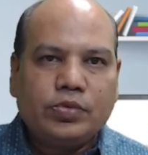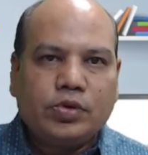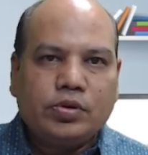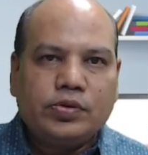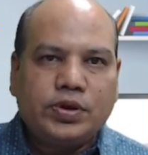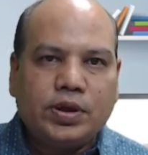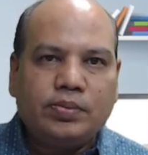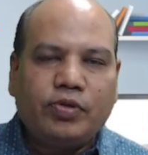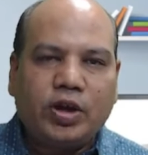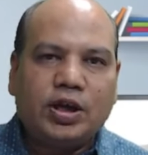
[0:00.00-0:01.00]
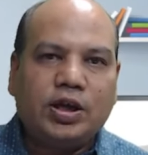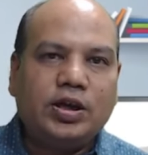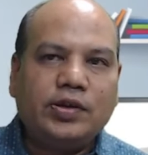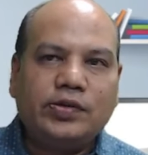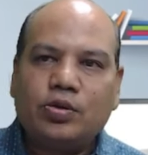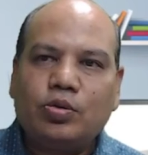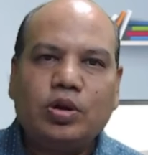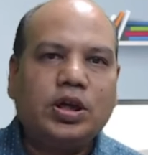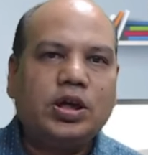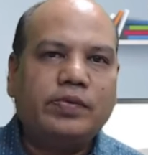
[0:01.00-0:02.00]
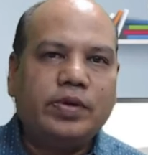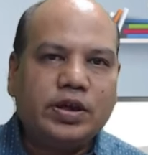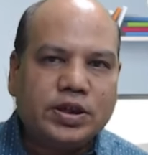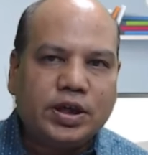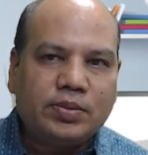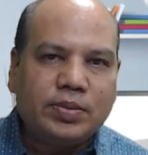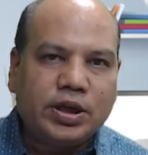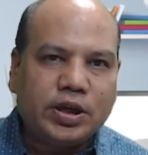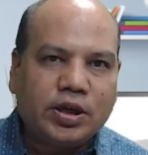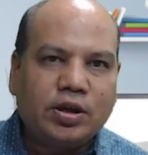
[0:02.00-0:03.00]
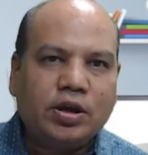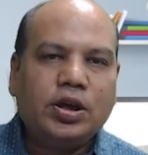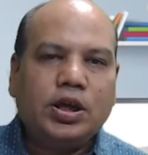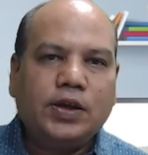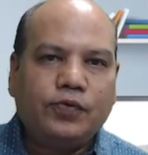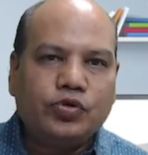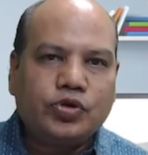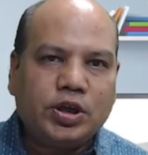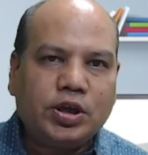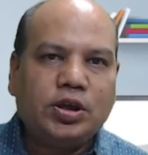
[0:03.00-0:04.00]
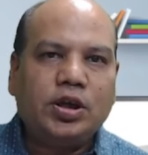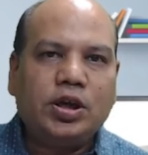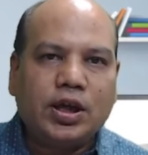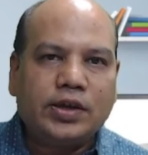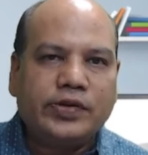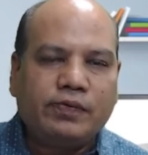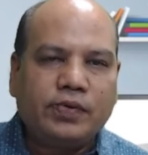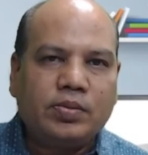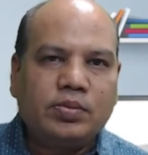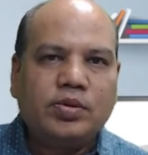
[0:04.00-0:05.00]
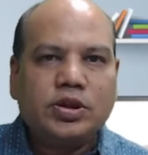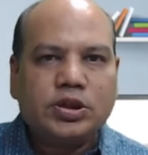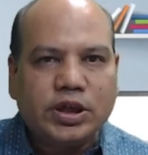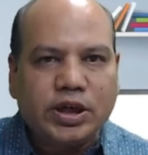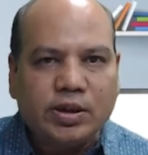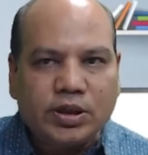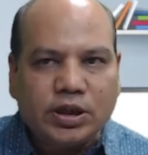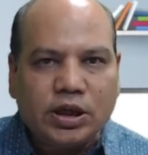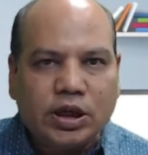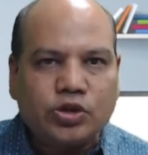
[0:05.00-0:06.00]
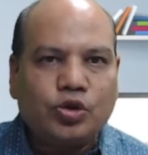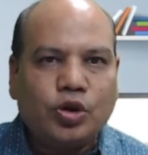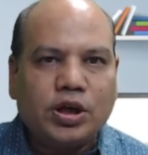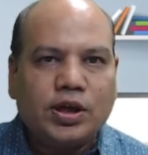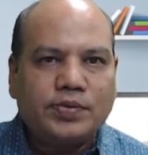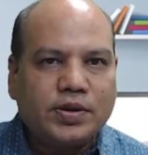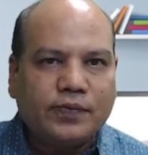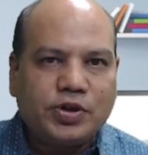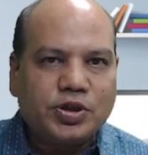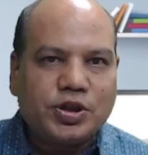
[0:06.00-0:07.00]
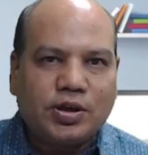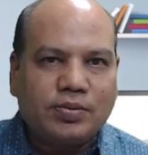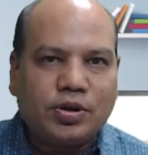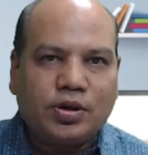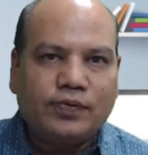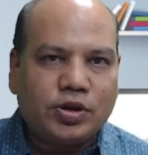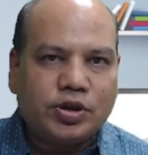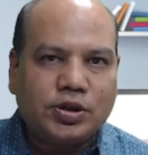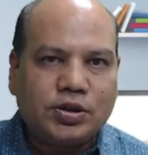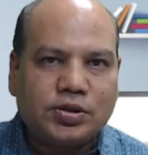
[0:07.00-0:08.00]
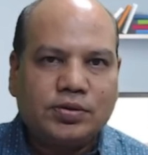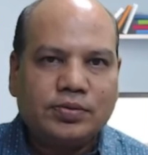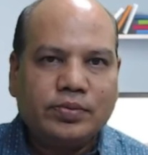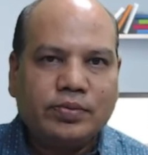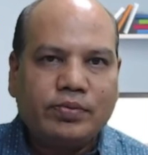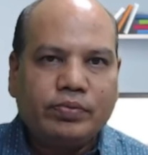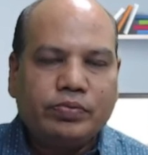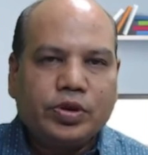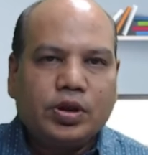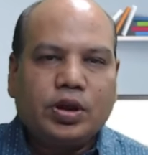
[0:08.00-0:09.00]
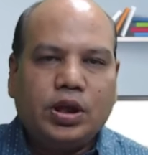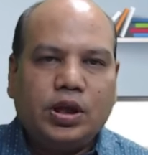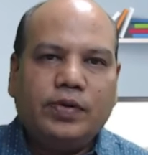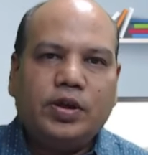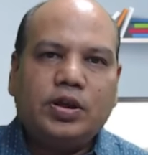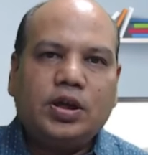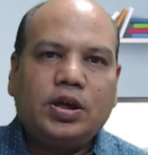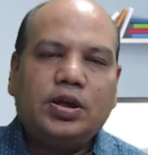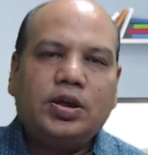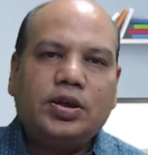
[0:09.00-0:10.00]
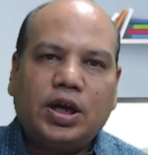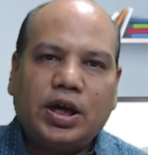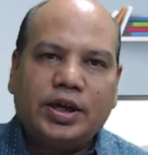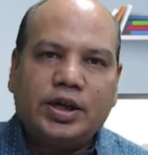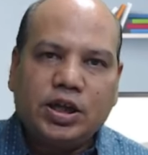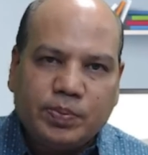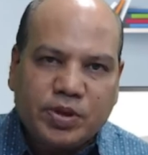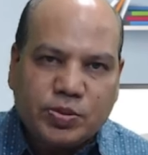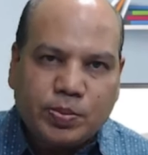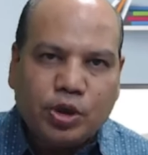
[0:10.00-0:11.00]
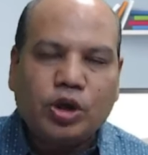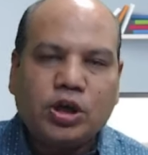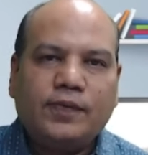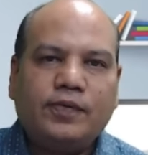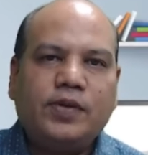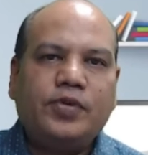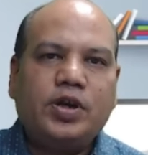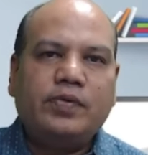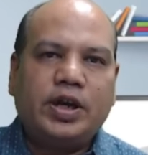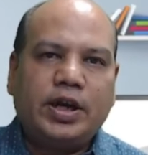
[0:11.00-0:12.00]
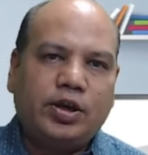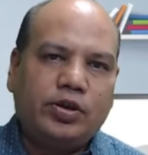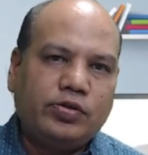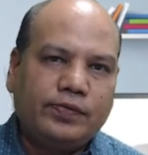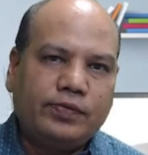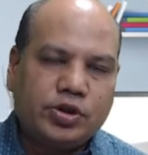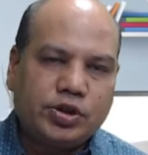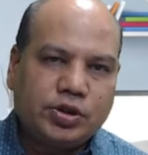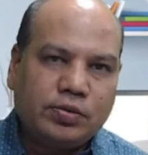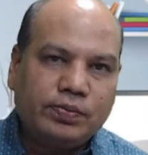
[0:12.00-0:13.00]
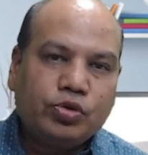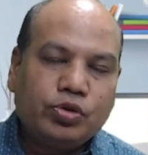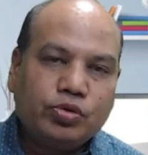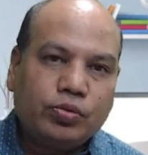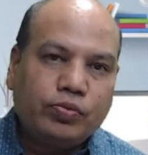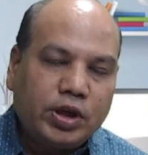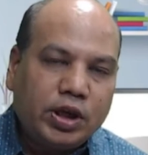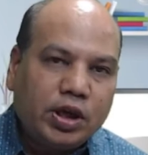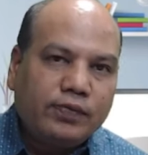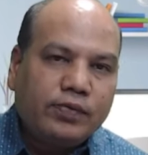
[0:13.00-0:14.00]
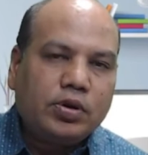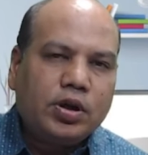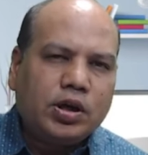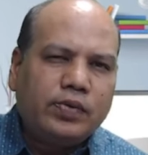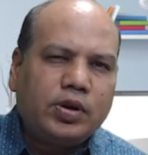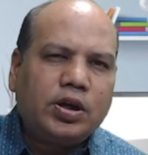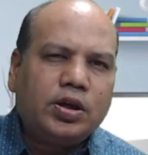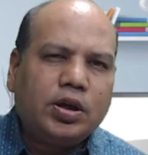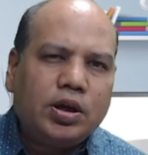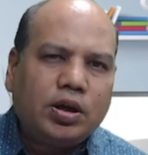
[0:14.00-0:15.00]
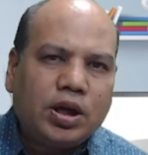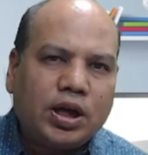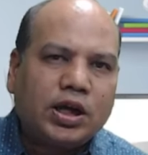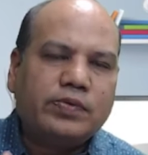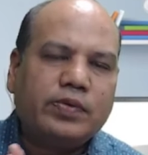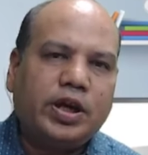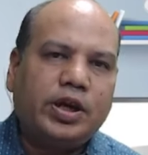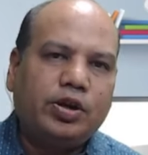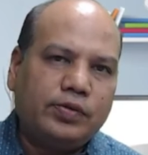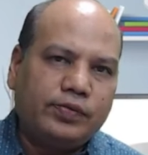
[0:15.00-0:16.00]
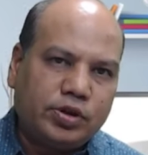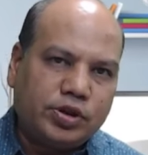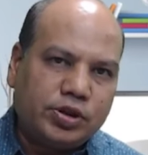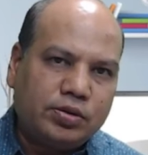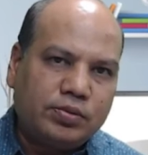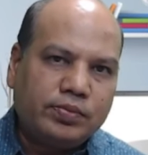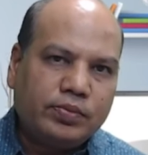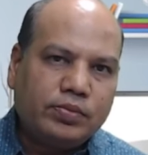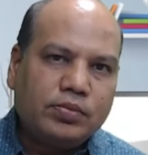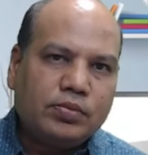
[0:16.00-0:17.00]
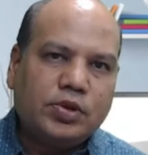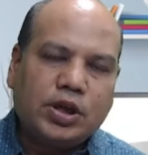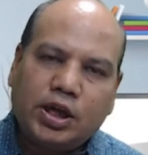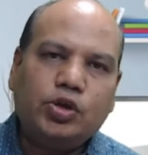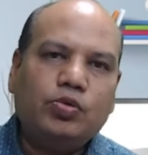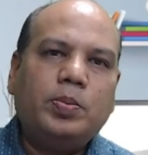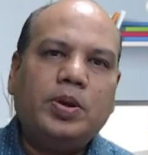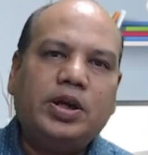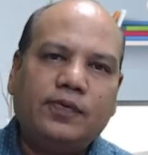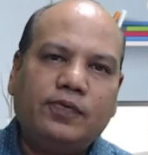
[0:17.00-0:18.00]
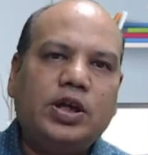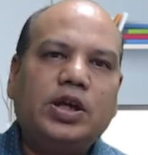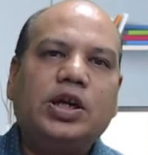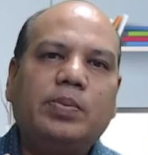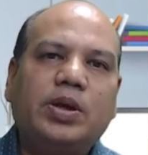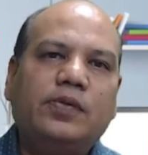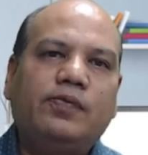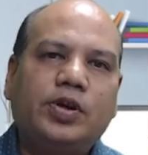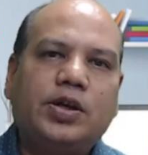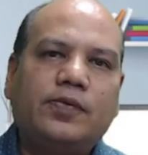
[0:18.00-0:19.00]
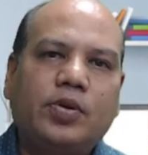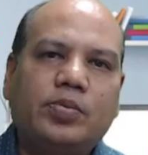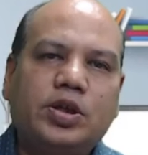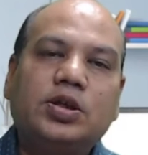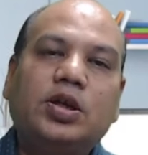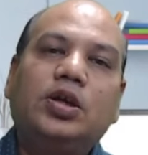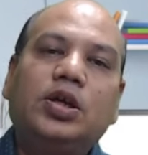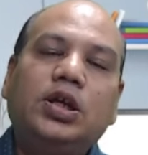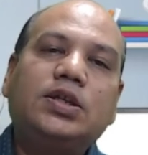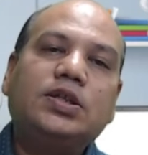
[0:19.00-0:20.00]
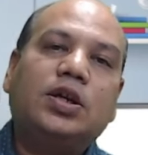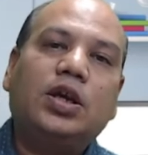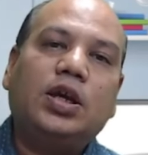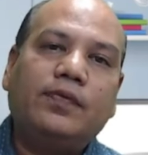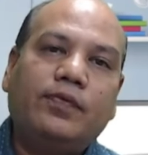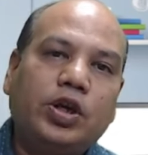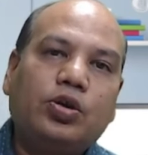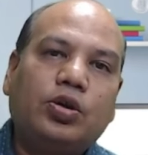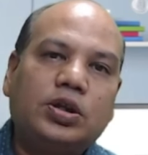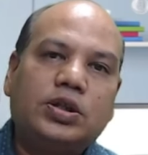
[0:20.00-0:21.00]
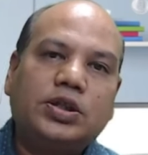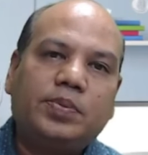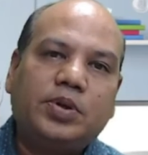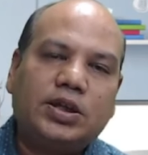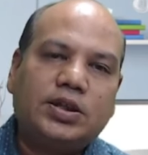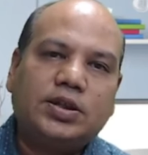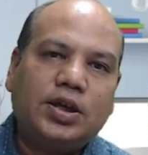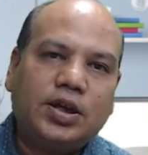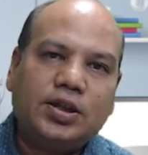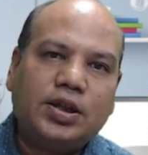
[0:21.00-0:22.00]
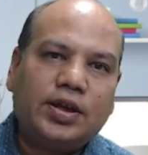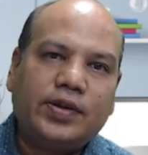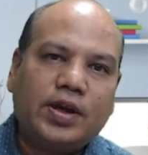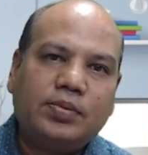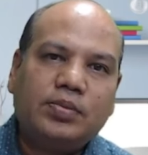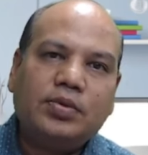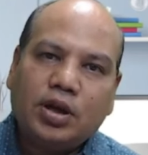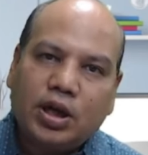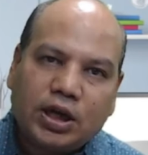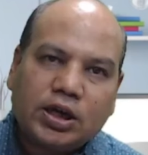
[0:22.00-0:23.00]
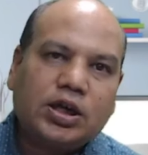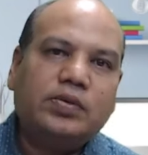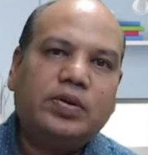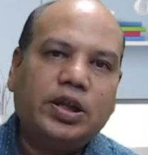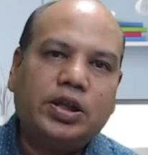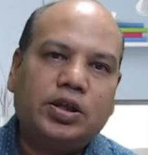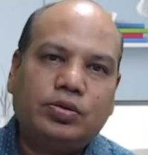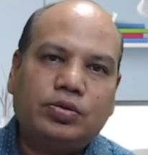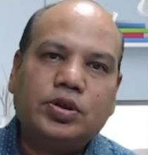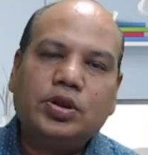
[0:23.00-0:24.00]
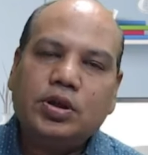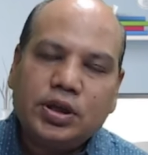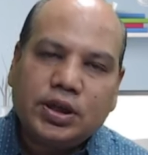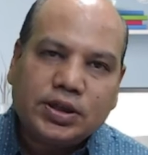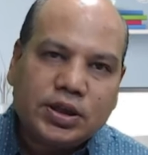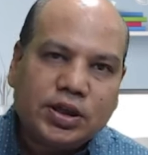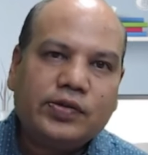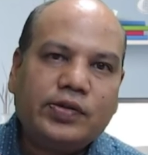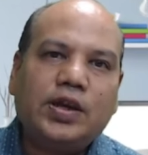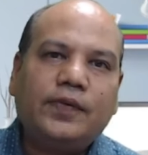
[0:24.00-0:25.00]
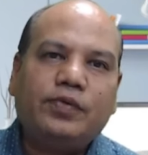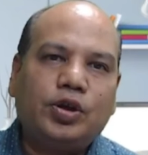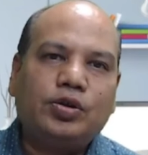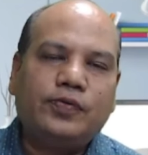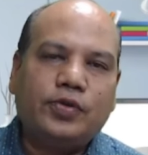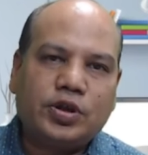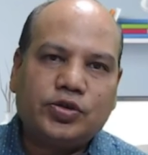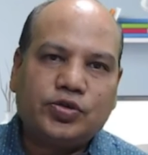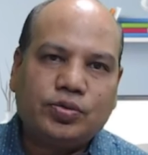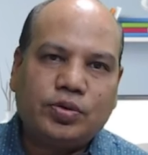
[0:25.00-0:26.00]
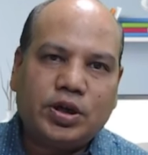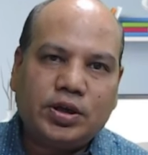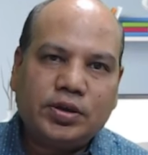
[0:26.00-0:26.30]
Some faculties are only covering study material. If you see in SFM, study material does not have sufficient number of questions. Even the RTPs may not have different varieties of question. So we have covered a large variety of question, and you will be definitely benefited from this. Each and every concept tested in the exam are covered in the notes. Nothing is left out for the student.